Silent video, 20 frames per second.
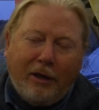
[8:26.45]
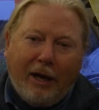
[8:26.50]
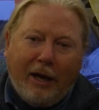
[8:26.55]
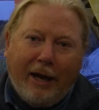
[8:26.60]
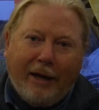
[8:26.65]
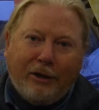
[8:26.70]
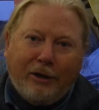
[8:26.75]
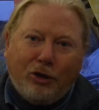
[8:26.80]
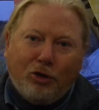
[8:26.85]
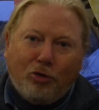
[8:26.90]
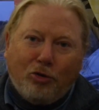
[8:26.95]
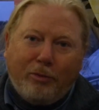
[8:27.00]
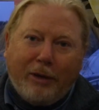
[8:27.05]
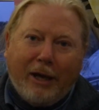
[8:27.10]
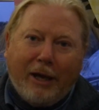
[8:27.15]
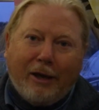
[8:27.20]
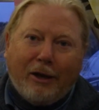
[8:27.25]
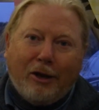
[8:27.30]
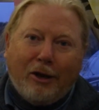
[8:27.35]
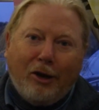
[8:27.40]
and you'll
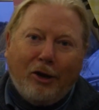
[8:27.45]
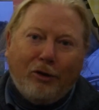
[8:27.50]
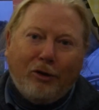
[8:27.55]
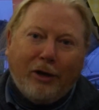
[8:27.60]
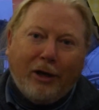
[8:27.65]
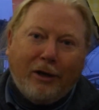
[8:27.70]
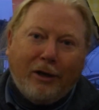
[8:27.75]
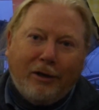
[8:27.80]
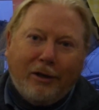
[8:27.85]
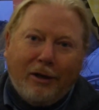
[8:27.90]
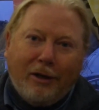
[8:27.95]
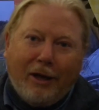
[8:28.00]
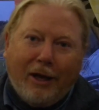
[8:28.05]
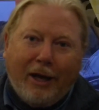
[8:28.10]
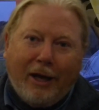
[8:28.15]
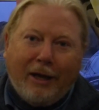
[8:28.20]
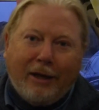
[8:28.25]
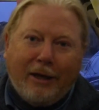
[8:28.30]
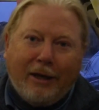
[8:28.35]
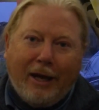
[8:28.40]
be included
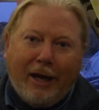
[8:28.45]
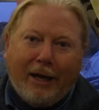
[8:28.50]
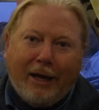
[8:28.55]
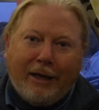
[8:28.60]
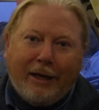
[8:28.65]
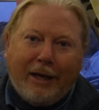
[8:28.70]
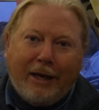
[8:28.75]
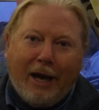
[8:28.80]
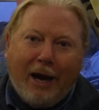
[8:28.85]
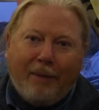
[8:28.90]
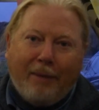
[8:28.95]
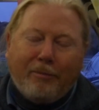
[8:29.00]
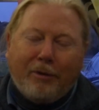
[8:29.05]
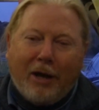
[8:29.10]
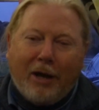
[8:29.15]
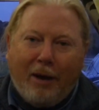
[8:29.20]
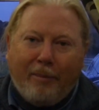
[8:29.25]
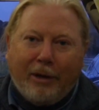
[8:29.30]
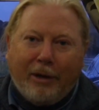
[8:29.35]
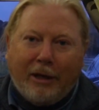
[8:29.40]
in any
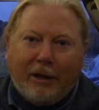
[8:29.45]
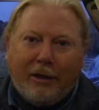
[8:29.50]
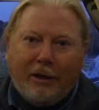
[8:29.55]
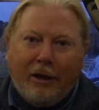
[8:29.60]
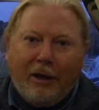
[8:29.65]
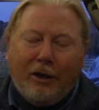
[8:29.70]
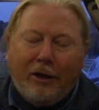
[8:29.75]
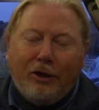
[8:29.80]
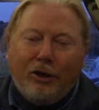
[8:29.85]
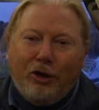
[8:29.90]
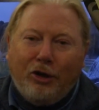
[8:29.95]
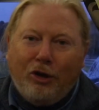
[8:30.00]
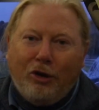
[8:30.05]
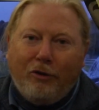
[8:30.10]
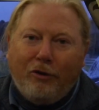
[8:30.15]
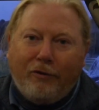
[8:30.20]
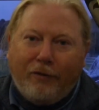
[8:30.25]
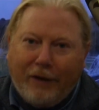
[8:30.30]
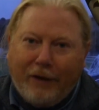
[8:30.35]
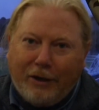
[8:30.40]
upcoming
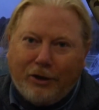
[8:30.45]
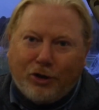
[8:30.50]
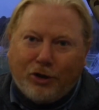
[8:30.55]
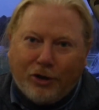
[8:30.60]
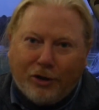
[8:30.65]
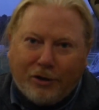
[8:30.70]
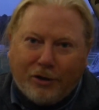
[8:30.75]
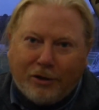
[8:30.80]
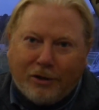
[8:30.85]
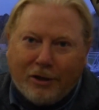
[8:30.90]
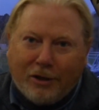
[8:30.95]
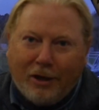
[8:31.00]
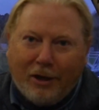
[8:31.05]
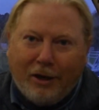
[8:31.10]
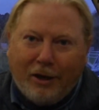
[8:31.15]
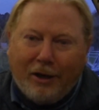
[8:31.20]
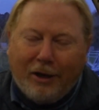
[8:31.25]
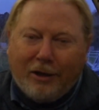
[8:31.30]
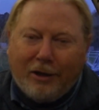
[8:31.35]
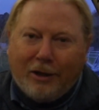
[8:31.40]
new features
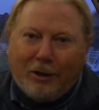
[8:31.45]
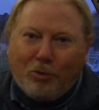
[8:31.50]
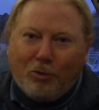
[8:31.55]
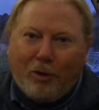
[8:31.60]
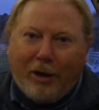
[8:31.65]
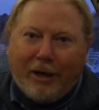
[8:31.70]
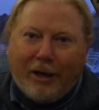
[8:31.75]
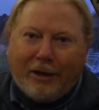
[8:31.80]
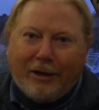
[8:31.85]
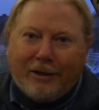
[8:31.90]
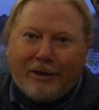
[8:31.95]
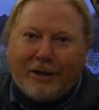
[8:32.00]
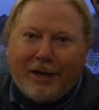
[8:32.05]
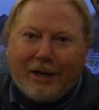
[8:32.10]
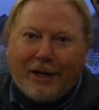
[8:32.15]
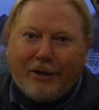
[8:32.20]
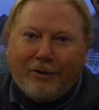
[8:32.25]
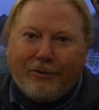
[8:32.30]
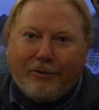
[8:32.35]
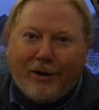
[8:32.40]
that we're going to
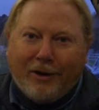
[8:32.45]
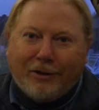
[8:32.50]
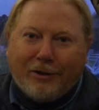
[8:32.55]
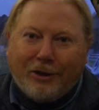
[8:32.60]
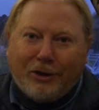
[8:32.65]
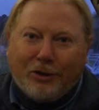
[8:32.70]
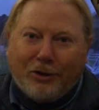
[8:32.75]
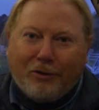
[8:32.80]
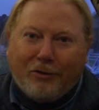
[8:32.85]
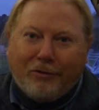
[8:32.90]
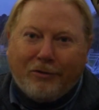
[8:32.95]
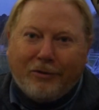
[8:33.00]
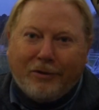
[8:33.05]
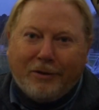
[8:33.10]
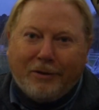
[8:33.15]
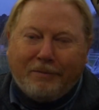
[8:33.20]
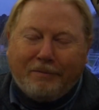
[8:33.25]
take advantage of.